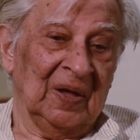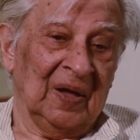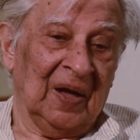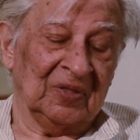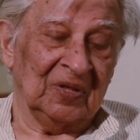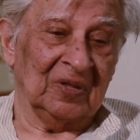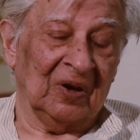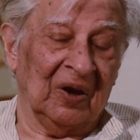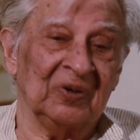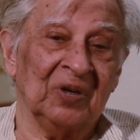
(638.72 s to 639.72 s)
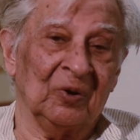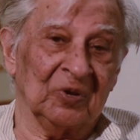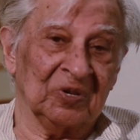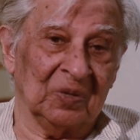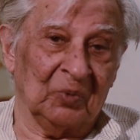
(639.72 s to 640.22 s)
I think the country
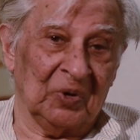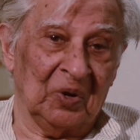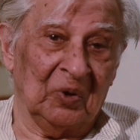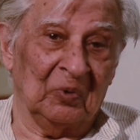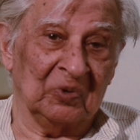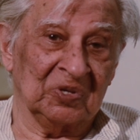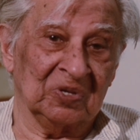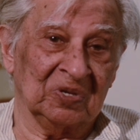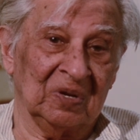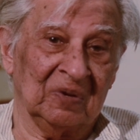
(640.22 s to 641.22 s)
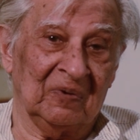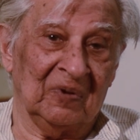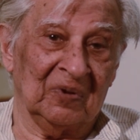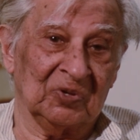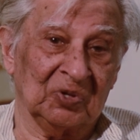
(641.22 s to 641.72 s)
lost somebody who was
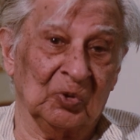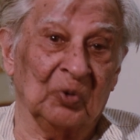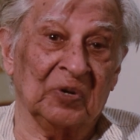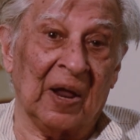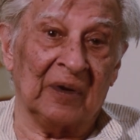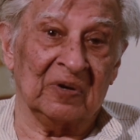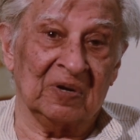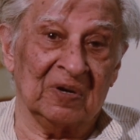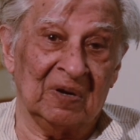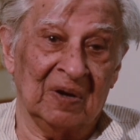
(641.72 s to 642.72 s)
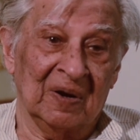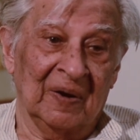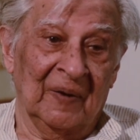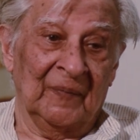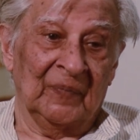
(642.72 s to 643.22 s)
so talented
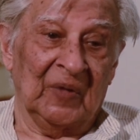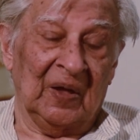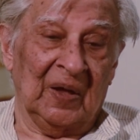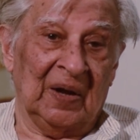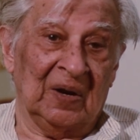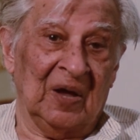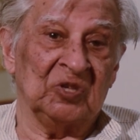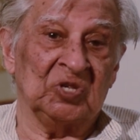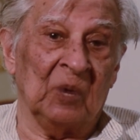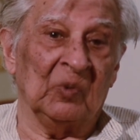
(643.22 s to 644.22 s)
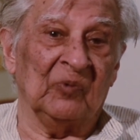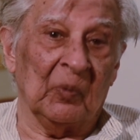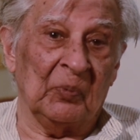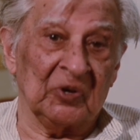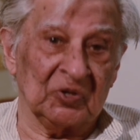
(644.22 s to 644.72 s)
and a gem of
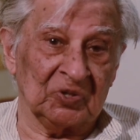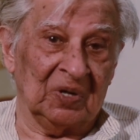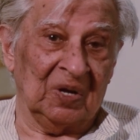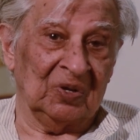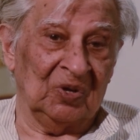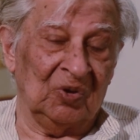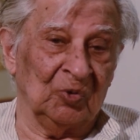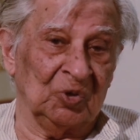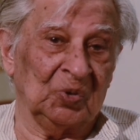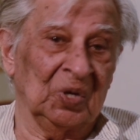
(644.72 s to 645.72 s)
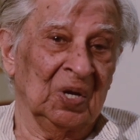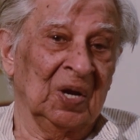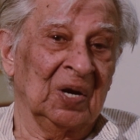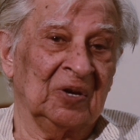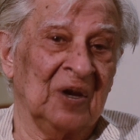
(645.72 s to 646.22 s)
a person, a huge,
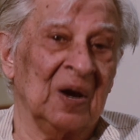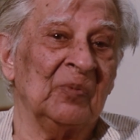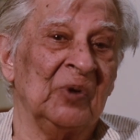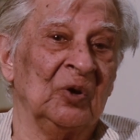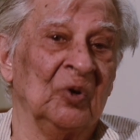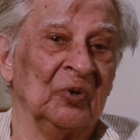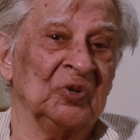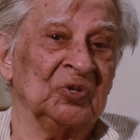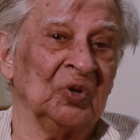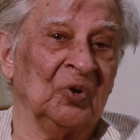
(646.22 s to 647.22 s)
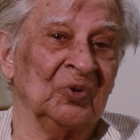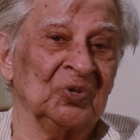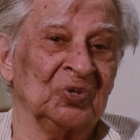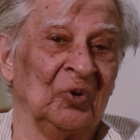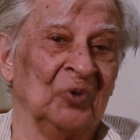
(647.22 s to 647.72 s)
terribly honest
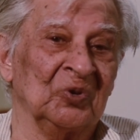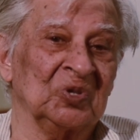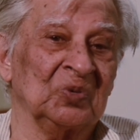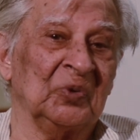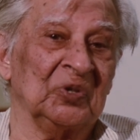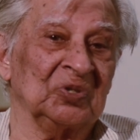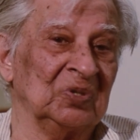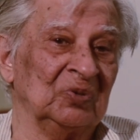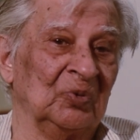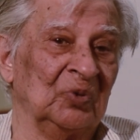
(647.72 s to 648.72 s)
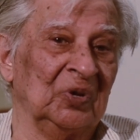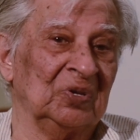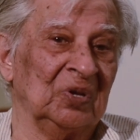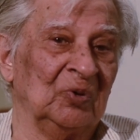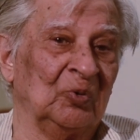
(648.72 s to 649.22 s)
person. You know,
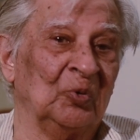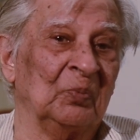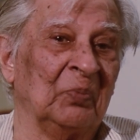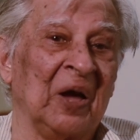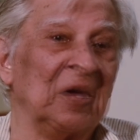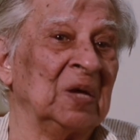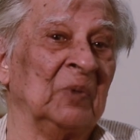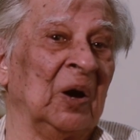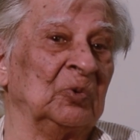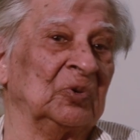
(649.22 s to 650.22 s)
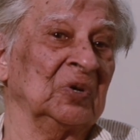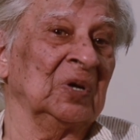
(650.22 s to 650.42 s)
you couldn't buy him out.